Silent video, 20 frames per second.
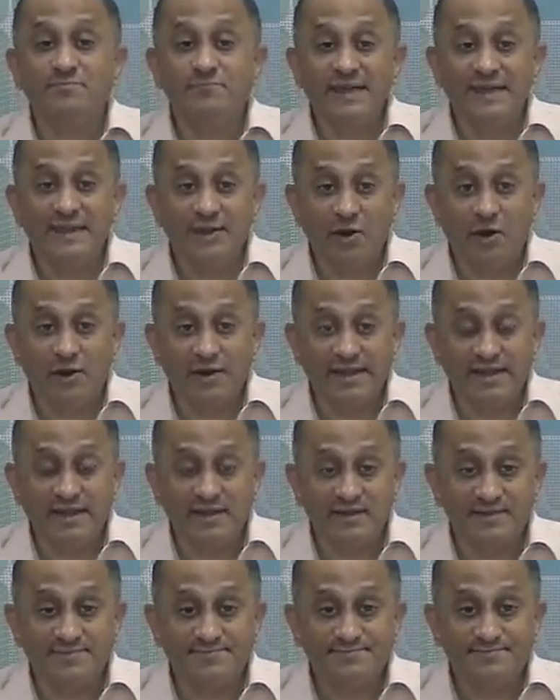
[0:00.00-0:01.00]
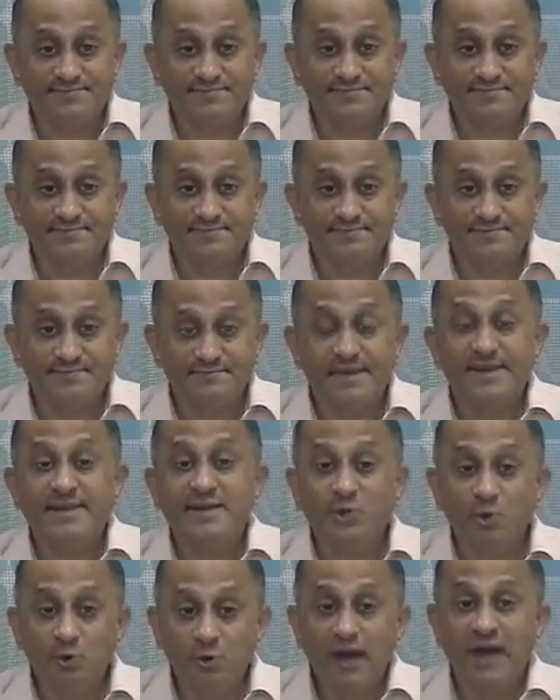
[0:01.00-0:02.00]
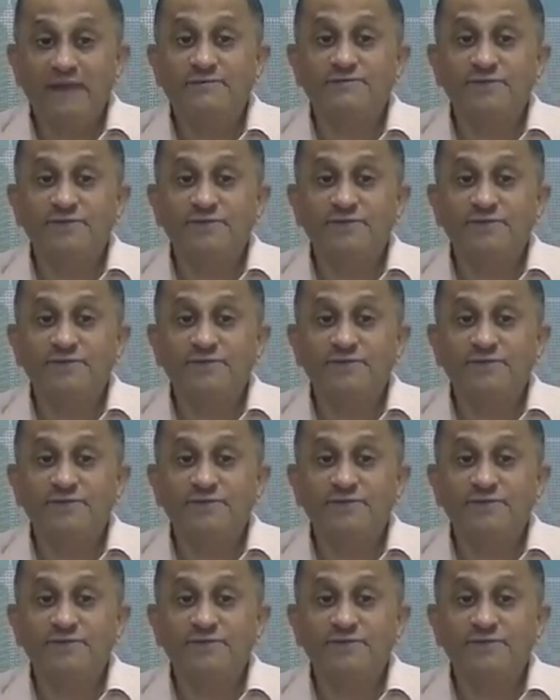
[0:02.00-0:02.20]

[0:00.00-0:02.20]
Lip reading: periodic, but you have